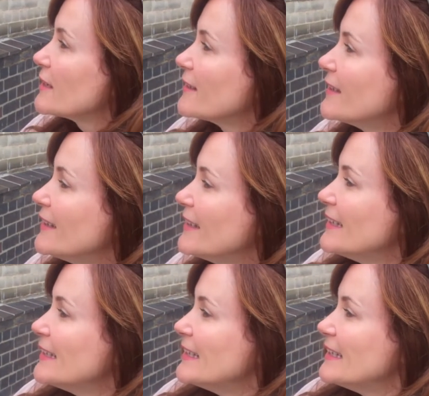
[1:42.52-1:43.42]
and
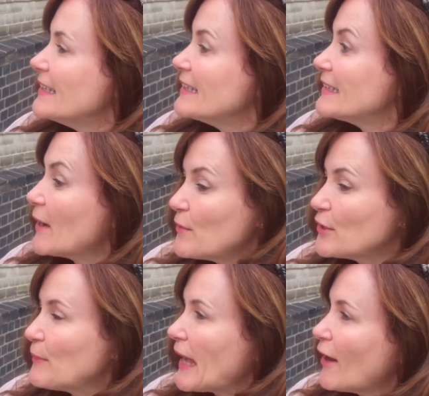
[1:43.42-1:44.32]
then
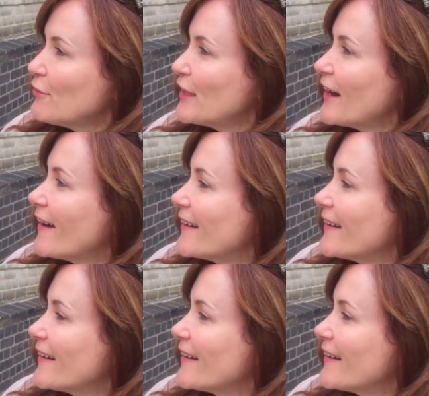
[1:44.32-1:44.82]
we'll be out there,